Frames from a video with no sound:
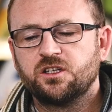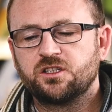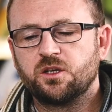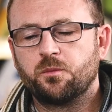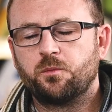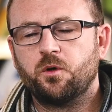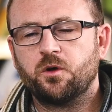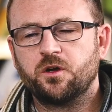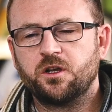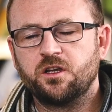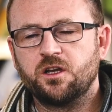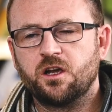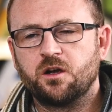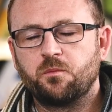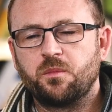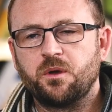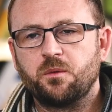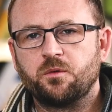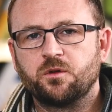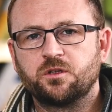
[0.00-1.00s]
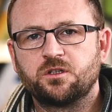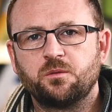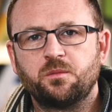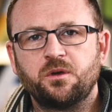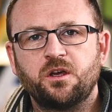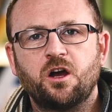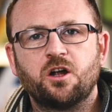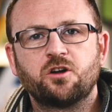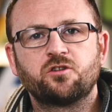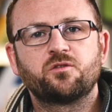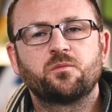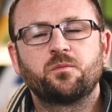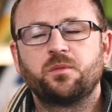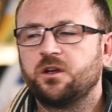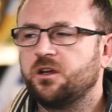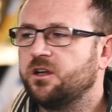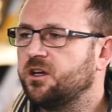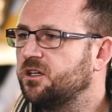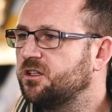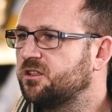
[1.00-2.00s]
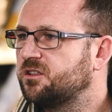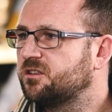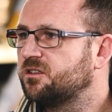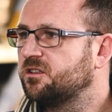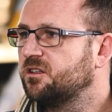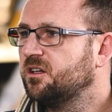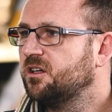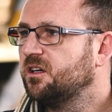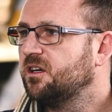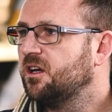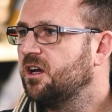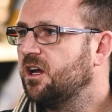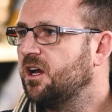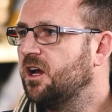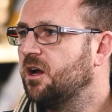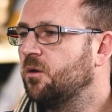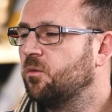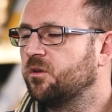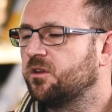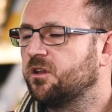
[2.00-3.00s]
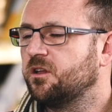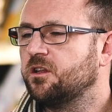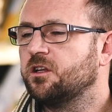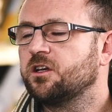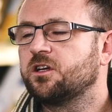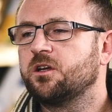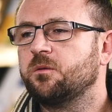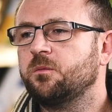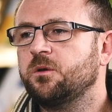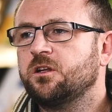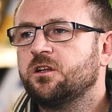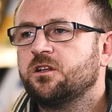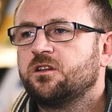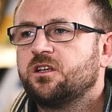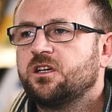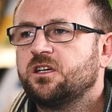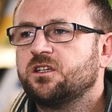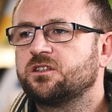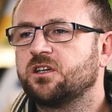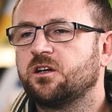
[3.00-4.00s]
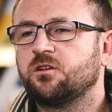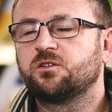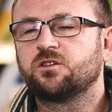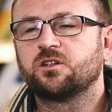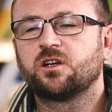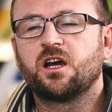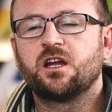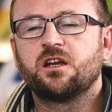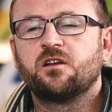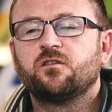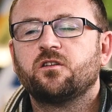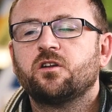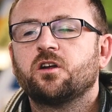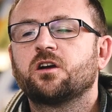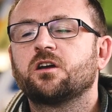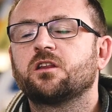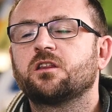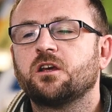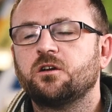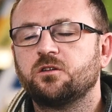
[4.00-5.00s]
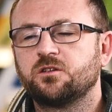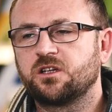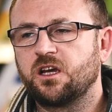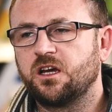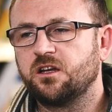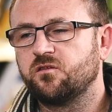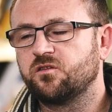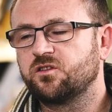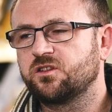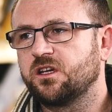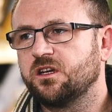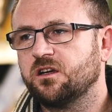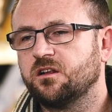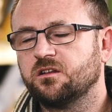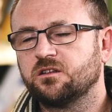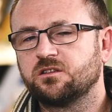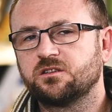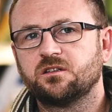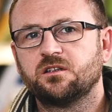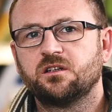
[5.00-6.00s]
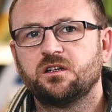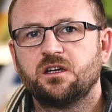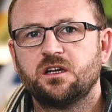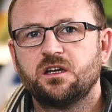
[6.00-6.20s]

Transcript: supporting young people to be entrepreneurs within the community. So to kind of look at those kind of skills.